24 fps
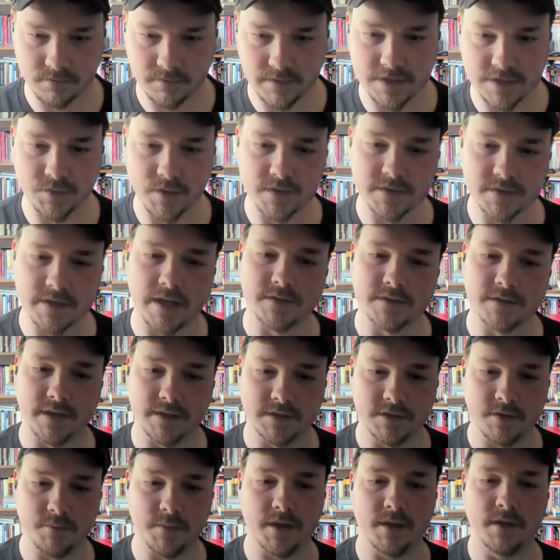That's what it sounds
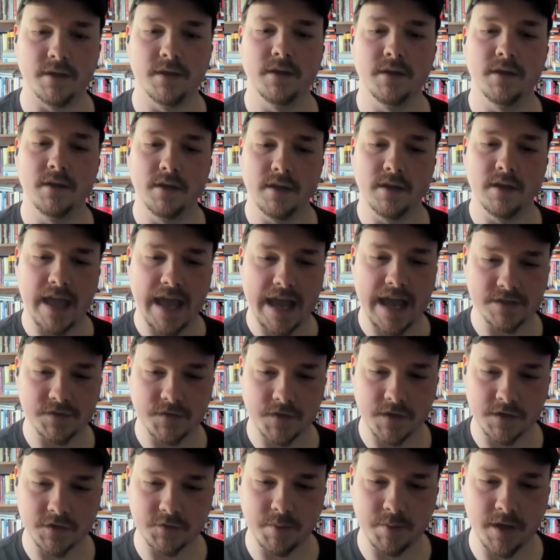like to me. As
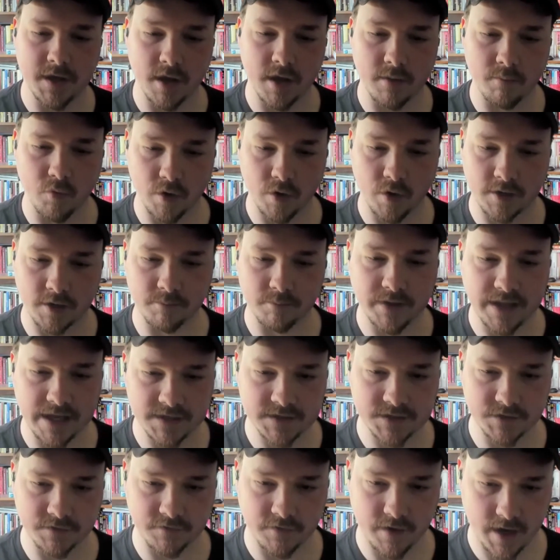things become more
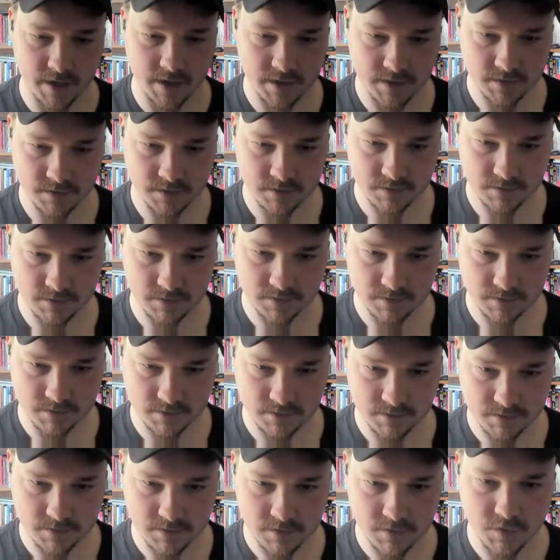complexified,
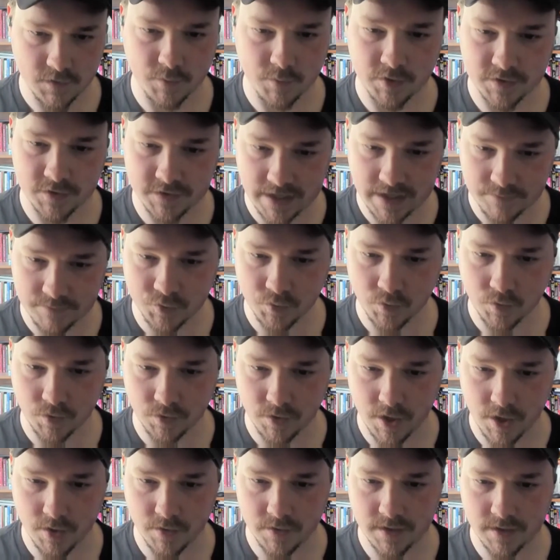the perceptual
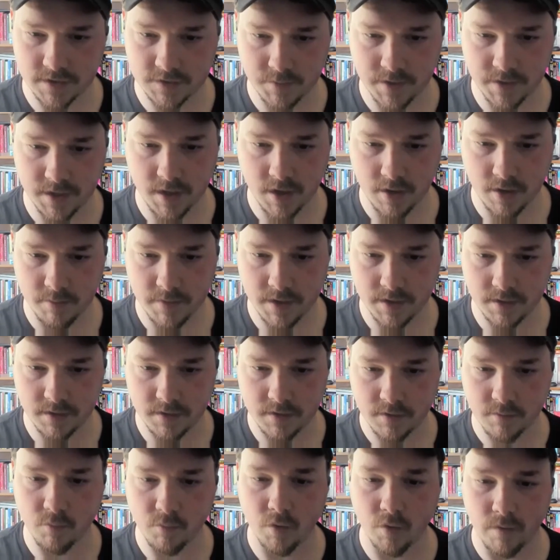load is
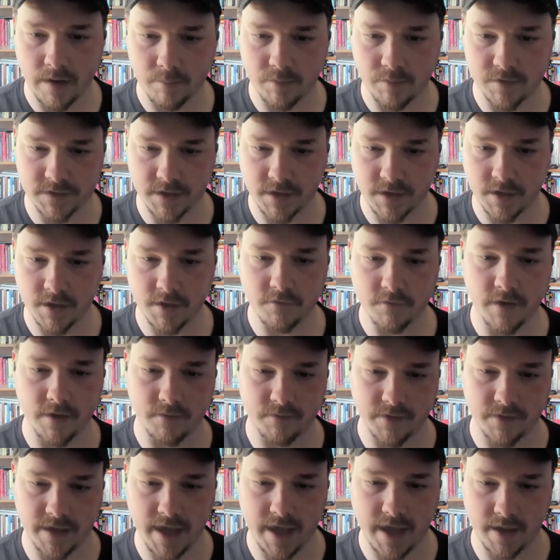becoming more representative
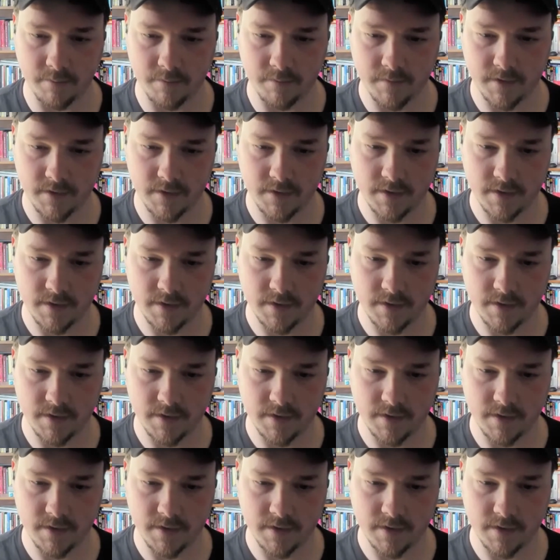of the game.